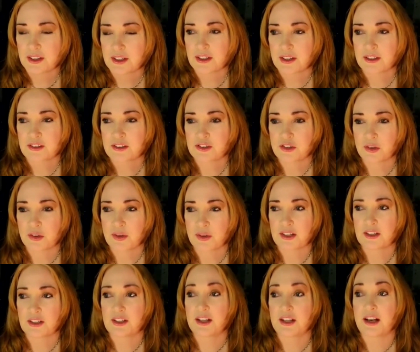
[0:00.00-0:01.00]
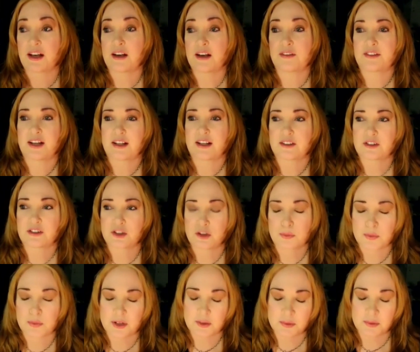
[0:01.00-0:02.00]
So I loved Alice
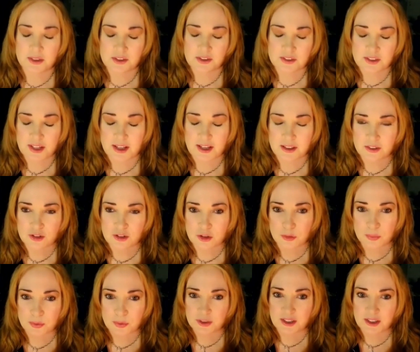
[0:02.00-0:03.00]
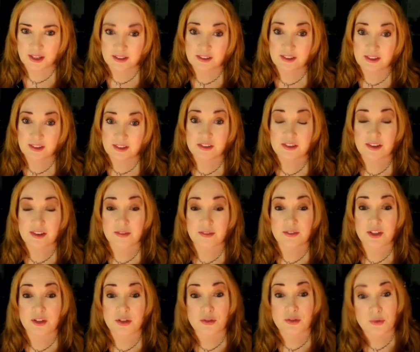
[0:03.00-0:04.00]
Cooper. I went to see Alice Cooper in
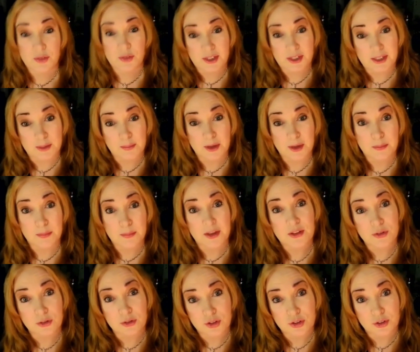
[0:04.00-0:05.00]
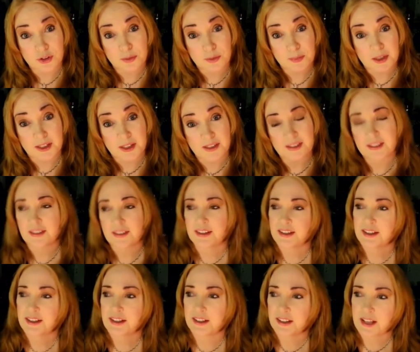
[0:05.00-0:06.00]
1973. My mother took me,
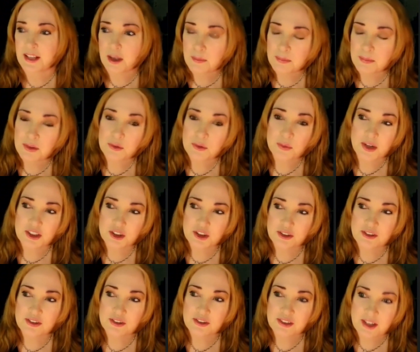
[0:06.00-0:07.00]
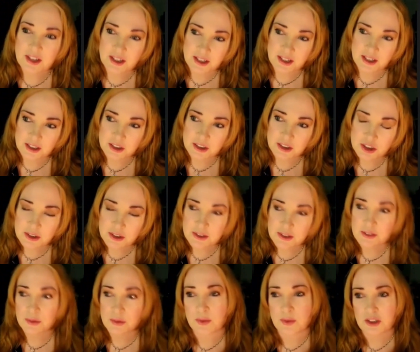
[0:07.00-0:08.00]
let me rush the stage
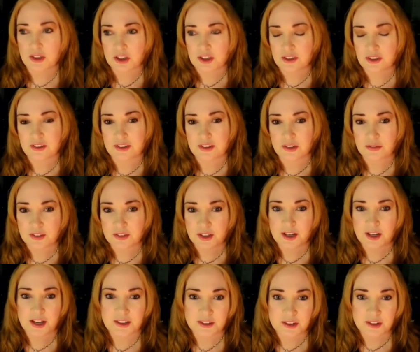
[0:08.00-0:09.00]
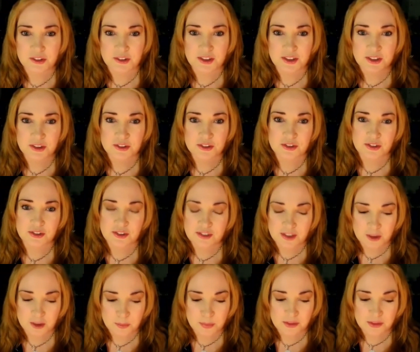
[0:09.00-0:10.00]
while she stuffed cotton in her ears and
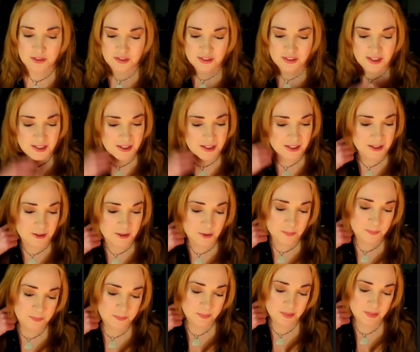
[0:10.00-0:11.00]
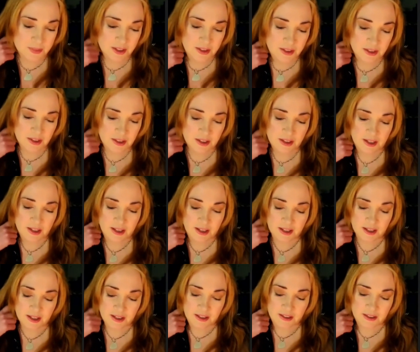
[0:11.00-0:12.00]
set up in the stand.
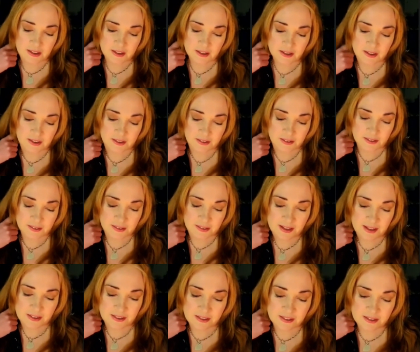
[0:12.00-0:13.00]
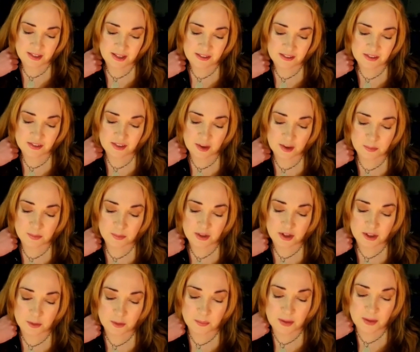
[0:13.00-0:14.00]
And that set me
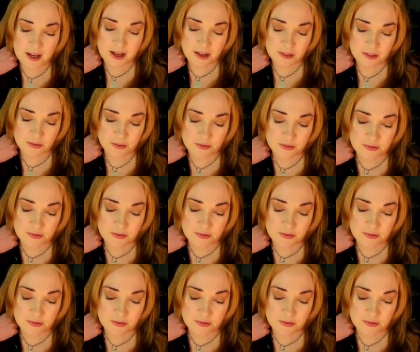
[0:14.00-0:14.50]
on a path of